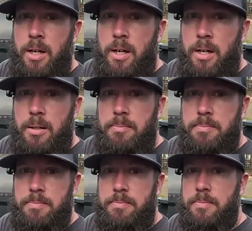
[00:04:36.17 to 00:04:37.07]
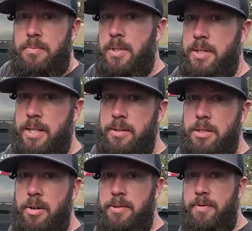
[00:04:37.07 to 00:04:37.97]
Like I said,
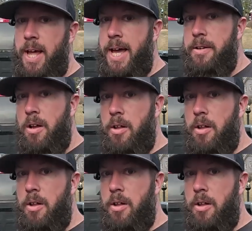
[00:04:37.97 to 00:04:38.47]
it's already flat.